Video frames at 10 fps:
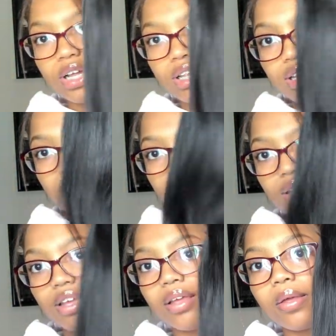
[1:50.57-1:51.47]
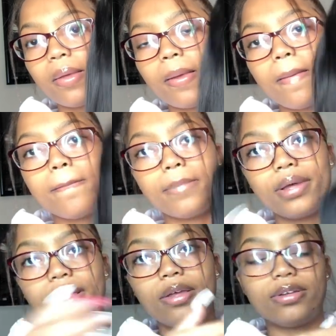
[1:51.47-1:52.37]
at the end, but